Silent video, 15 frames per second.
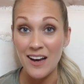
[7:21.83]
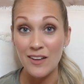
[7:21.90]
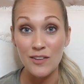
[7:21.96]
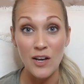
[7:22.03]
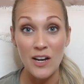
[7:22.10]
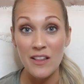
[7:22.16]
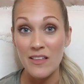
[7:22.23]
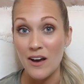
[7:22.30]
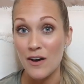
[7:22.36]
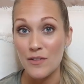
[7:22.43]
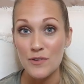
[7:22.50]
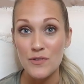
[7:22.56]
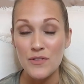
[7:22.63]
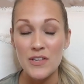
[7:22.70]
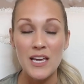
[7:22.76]
a lot of the
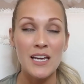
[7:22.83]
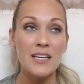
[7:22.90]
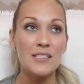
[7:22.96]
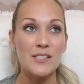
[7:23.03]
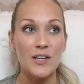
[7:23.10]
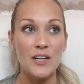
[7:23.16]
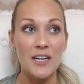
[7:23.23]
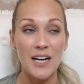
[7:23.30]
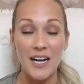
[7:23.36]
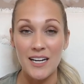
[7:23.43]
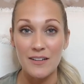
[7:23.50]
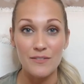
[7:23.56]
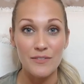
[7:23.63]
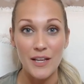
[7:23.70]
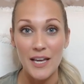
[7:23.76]
other things are
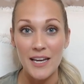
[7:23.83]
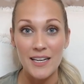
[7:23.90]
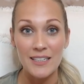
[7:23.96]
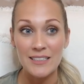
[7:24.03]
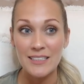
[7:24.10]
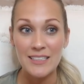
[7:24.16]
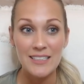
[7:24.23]
kind of like